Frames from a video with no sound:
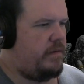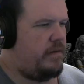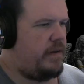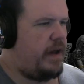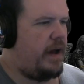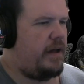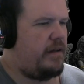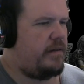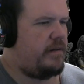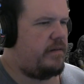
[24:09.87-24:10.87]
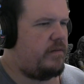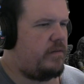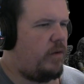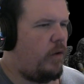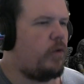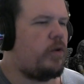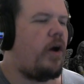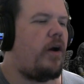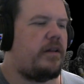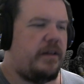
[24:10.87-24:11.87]
not
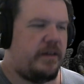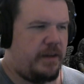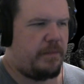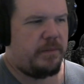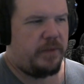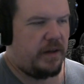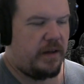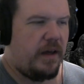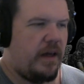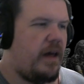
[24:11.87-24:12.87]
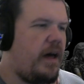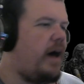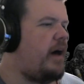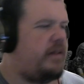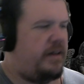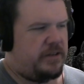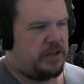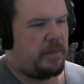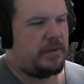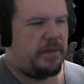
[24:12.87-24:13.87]
wholeheartedly accept them like, ah, yes,
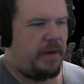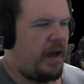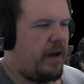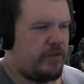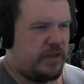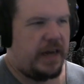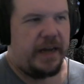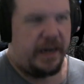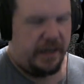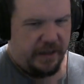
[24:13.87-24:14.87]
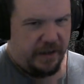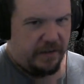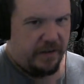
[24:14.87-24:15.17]
come into my house, that kind of thing.